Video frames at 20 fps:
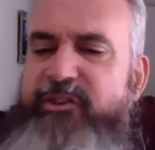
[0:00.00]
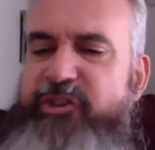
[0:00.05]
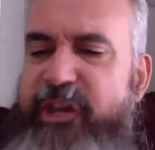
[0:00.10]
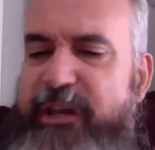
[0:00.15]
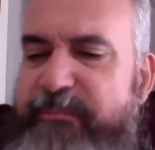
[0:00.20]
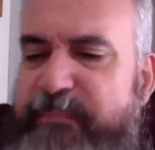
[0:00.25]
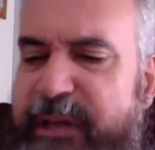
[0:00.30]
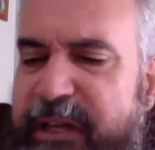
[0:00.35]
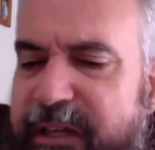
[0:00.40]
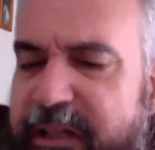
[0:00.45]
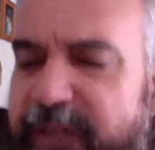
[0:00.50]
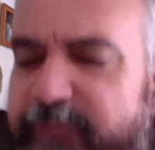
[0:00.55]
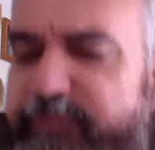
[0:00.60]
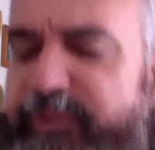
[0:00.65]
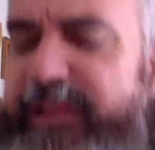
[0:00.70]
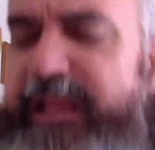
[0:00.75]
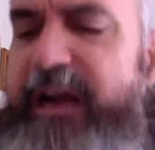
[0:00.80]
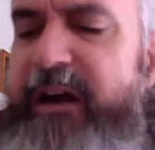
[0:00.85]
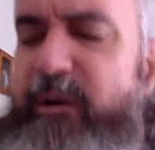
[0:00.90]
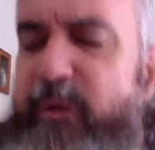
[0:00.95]
Chickpea
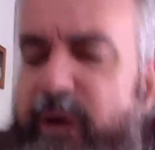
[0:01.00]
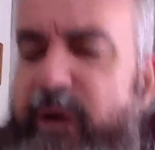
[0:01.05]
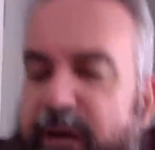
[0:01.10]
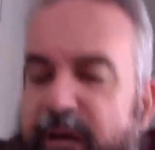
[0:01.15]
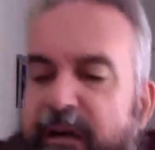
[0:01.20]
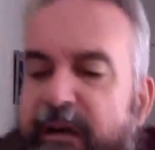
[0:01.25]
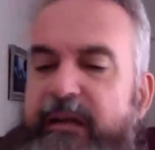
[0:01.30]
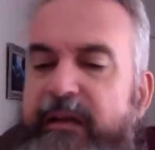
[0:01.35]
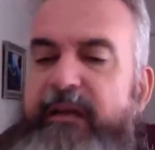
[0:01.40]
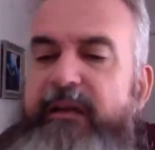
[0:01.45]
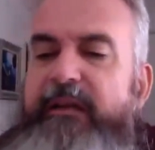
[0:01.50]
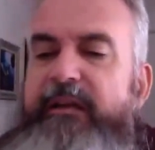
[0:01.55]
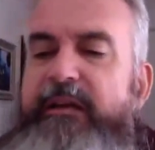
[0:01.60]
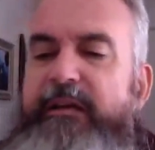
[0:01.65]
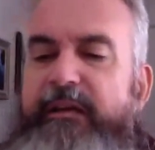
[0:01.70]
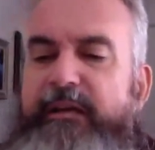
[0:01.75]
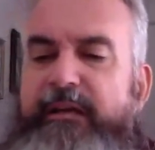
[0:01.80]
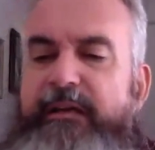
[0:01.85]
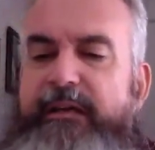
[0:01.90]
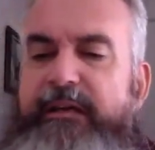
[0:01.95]
flour.
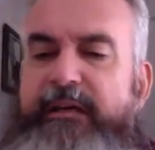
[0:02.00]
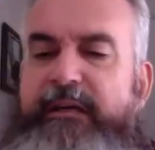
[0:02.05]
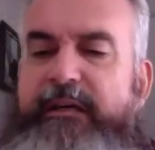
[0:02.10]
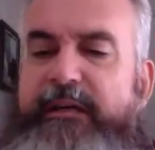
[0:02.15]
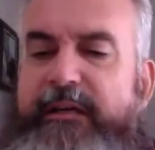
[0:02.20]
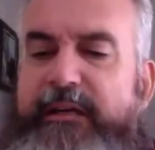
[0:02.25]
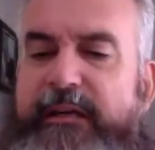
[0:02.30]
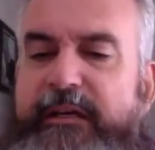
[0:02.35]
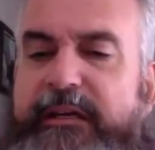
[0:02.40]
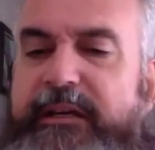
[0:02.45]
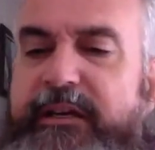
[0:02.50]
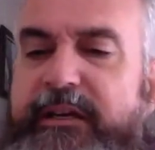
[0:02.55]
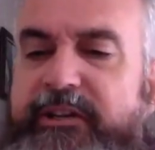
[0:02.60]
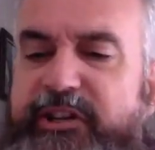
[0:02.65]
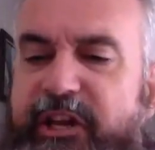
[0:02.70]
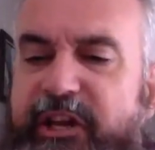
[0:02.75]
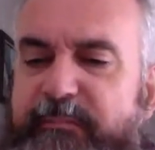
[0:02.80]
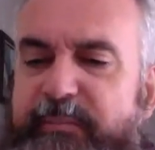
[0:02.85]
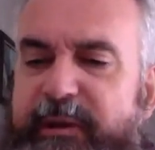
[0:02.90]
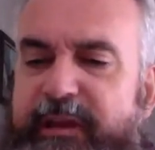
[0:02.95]

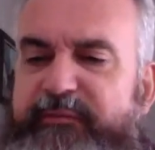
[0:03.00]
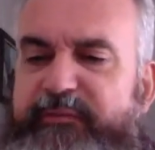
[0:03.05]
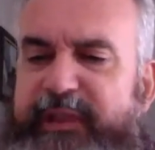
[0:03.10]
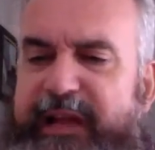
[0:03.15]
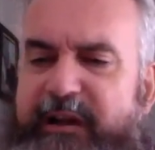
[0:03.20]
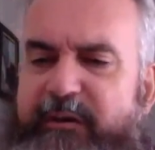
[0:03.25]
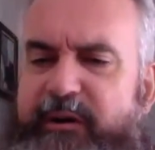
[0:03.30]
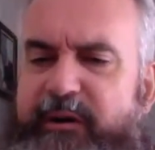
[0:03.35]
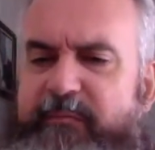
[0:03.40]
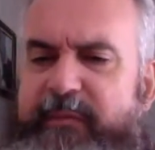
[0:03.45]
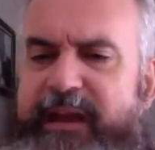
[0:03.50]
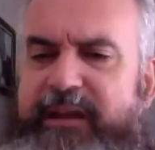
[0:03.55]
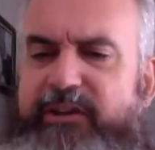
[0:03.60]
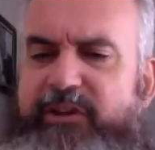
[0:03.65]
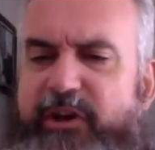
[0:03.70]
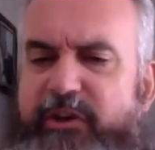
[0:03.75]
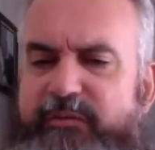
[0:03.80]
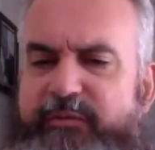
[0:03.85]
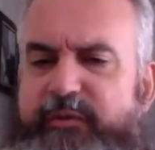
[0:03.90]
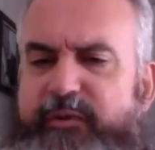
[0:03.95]
Chickpea flour to
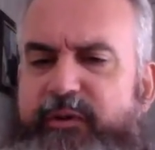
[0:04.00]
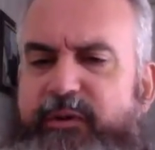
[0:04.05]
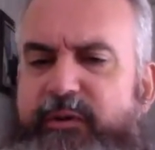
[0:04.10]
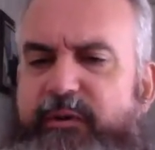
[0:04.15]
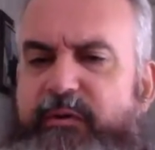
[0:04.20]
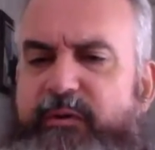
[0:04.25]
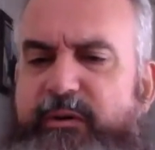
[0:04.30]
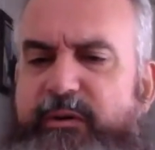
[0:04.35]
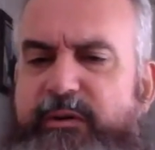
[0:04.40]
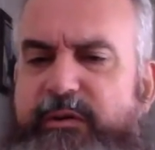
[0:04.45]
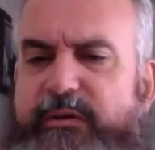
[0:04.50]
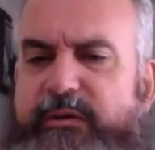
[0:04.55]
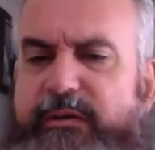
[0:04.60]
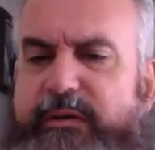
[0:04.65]
make tofu.